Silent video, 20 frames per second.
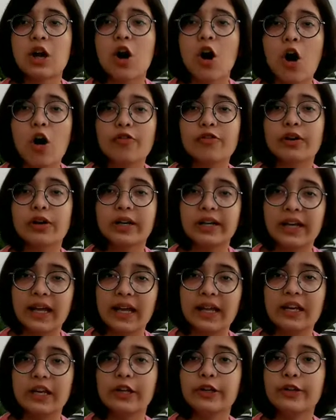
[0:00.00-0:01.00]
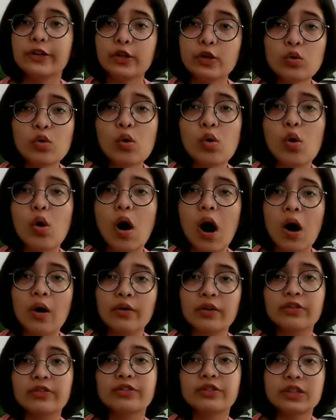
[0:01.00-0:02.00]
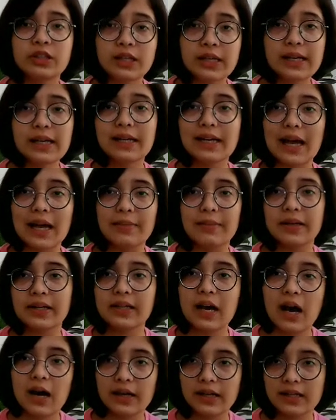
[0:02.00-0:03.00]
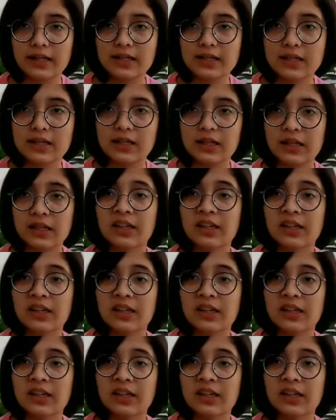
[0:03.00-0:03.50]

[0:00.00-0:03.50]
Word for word: of attaining 2 out of 3 climate targets,